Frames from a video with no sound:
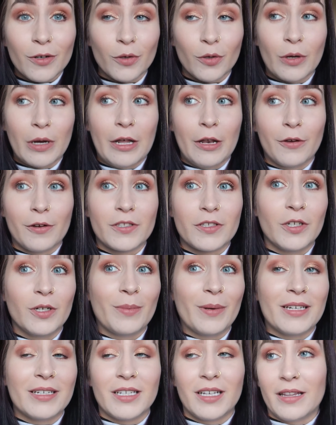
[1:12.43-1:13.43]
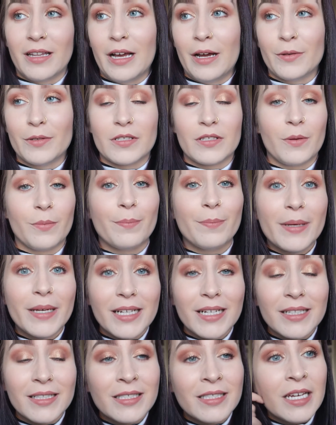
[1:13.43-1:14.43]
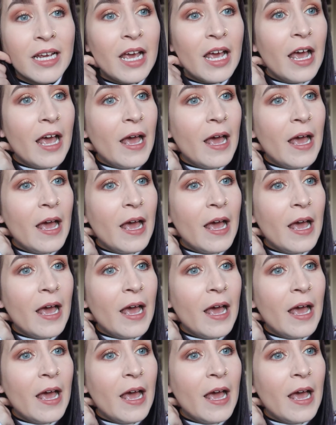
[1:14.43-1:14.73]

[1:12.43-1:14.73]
I don't know how long it's going to be until the houses are built,